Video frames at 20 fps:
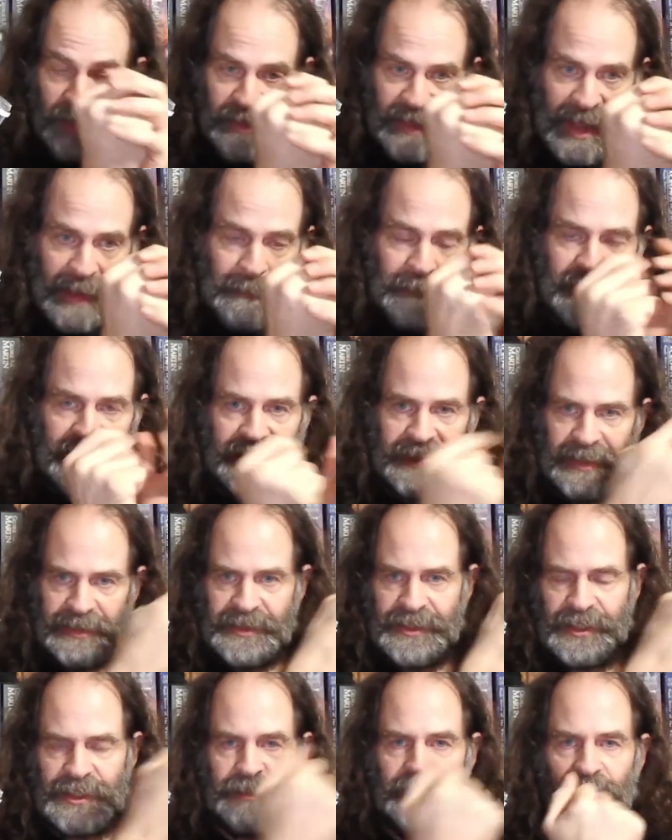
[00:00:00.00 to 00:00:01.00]
that bit gets
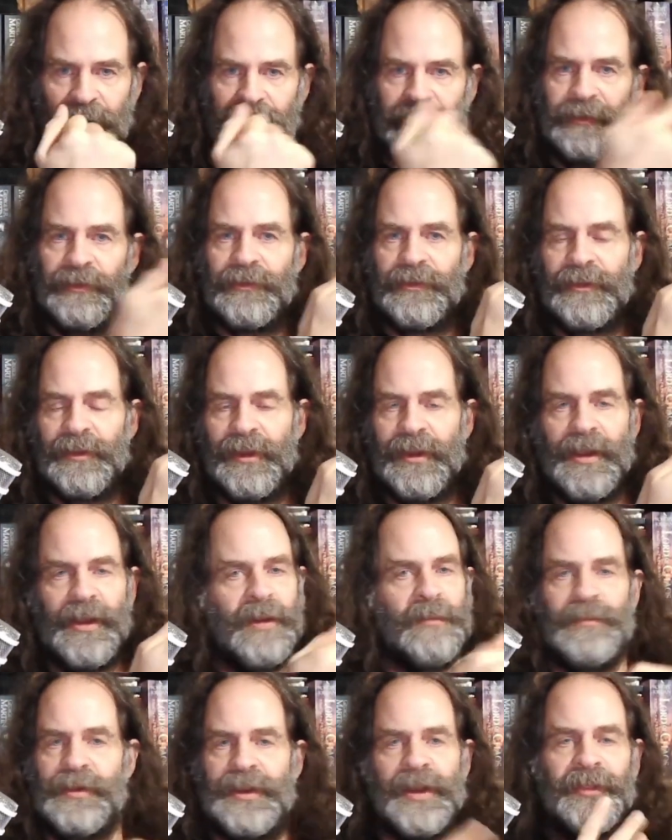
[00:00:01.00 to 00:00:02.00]
exposed,
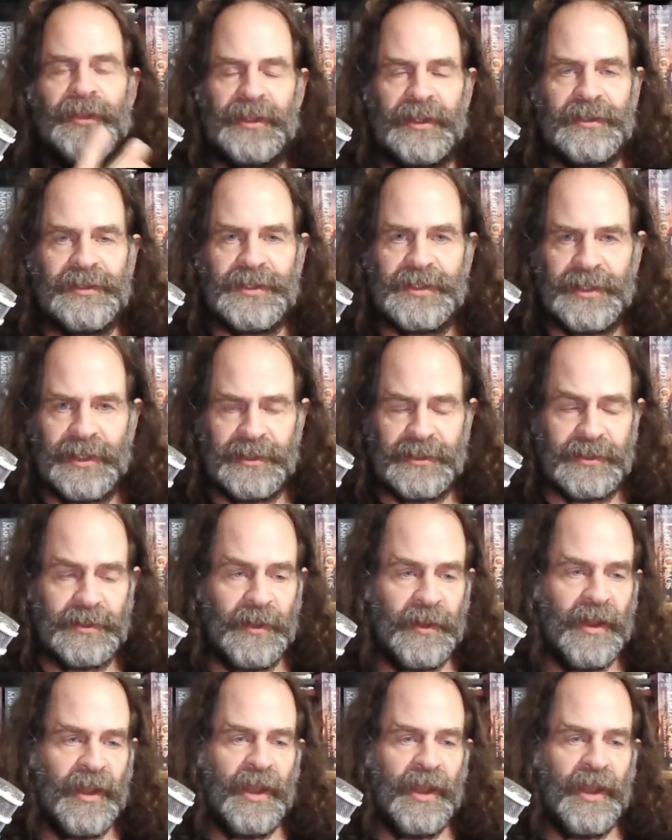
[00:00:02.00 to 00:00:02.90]
but nothing else does.